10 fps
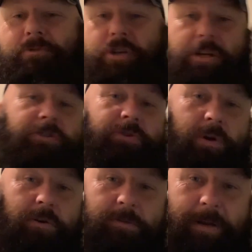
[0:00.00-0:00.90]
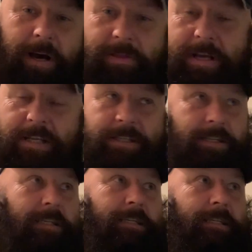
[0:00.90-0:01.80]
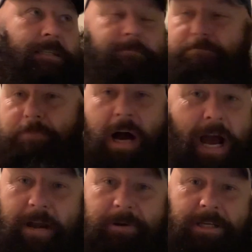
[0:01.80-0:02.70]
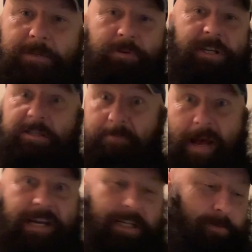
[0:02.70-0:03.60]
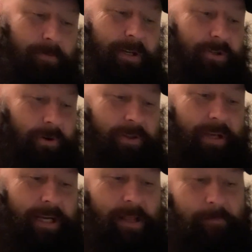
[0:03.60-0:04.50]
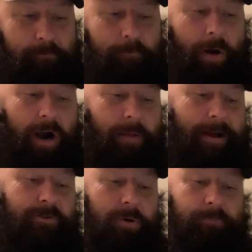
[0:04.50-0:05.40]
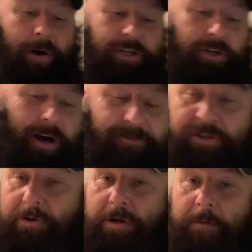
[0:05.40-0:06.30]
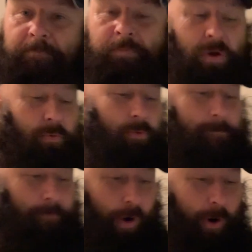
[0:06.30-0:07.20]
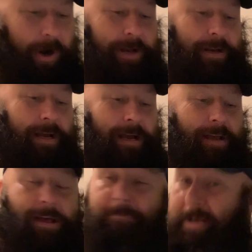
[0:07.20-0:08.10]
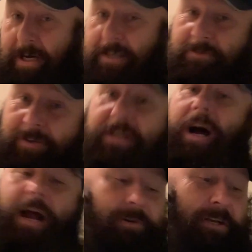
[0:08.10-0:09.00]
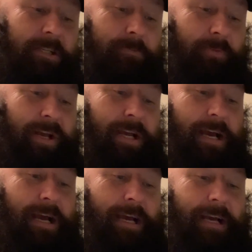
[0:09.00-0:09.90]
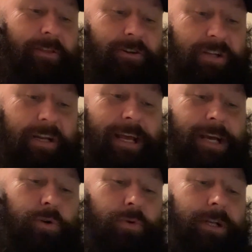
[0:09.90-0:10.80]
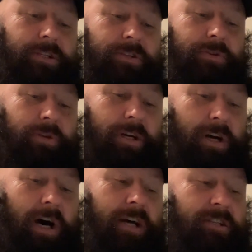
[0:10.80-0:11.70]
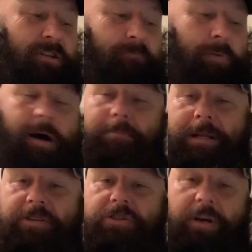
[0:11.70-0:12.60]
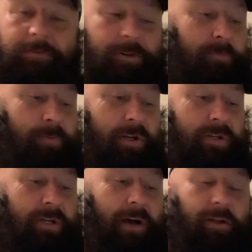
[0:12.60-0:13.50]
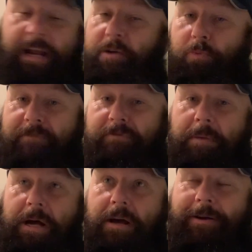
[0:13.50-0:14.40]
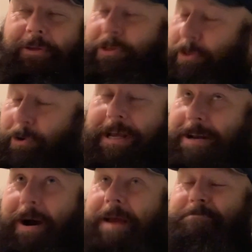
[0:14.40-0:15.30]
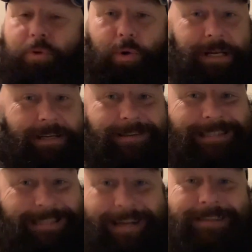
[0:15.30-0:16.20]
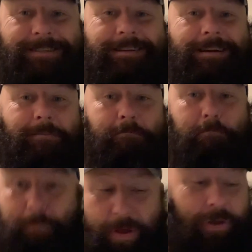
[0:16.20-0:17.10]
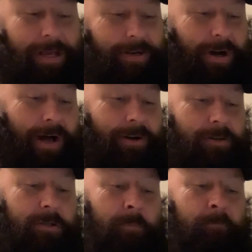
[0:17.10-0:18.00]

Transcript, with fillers: Justin Trudeau's been on this hiring spree, spending spree sort of thing, and the Parliamentary Budget Officer reported that because of this hiring spree, there's an increase to the cost of public service personnel, and it went from thirty-nine point six billion dollars